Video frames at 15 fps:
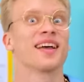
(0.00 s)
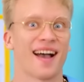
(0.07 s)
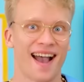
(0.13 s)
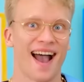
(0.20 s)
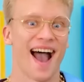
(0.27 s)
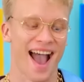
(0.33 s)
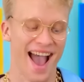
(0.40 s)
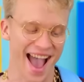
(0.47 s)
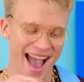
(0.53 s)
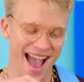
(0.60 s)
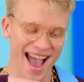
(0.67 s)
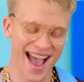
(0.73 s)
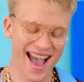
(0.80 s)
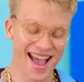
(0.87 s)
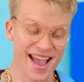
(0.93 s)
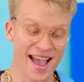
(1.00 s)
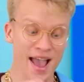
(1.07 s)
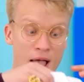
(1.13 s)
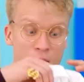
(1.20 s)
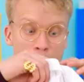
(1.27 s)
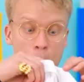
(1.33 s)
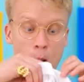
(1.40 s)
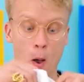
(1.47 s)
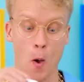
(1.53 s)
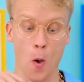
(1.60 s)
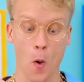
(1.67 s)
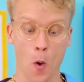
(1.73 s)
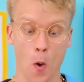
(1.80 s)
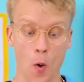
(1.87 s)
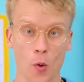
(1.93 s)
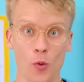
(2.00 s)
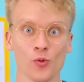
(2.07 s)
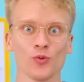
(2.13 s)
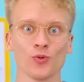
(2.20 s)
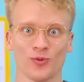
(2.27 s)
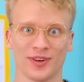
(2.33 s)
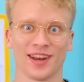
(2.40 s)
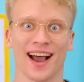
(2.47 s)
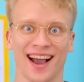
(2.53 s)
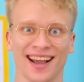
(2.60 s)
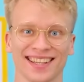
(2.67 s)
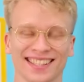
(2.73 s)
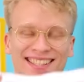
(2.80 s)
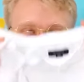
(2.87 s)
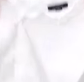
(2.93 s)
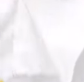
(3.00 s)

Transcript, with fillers: Let's put it on. This should do the job.